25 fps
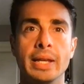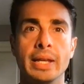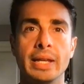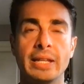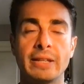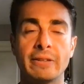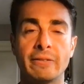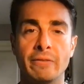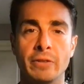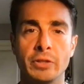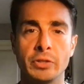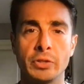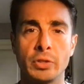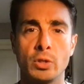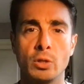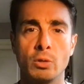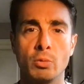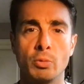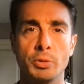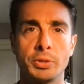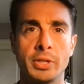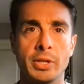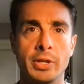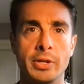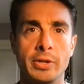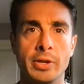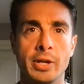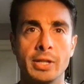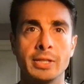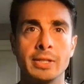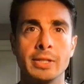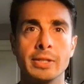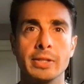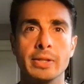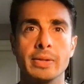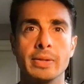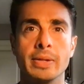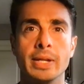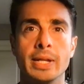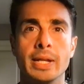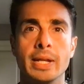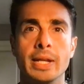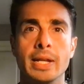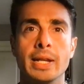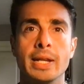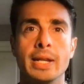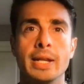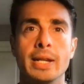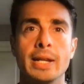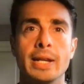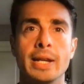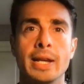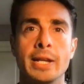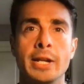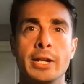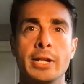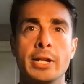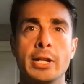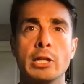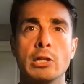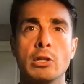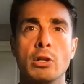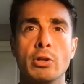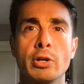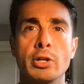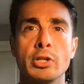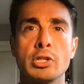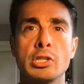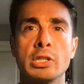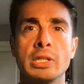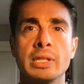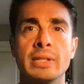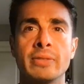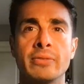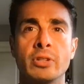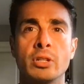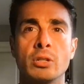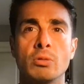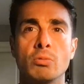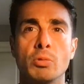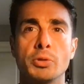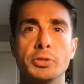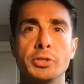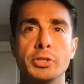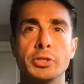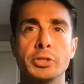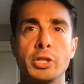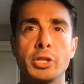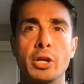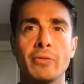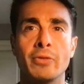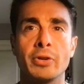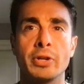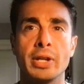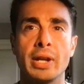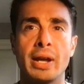A physical was conducted, and an enlarged liver was discovered